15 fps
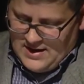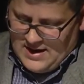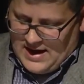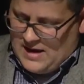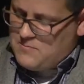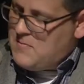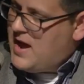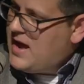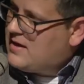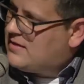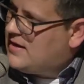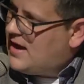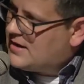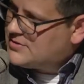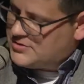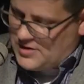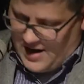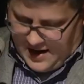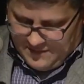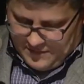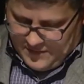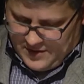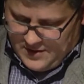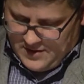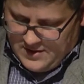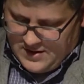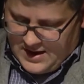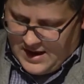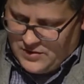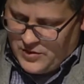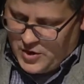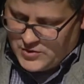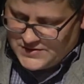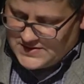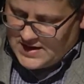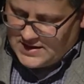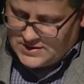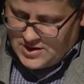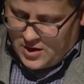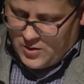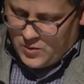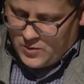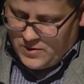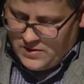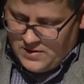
and make the extra effort, and those that don't.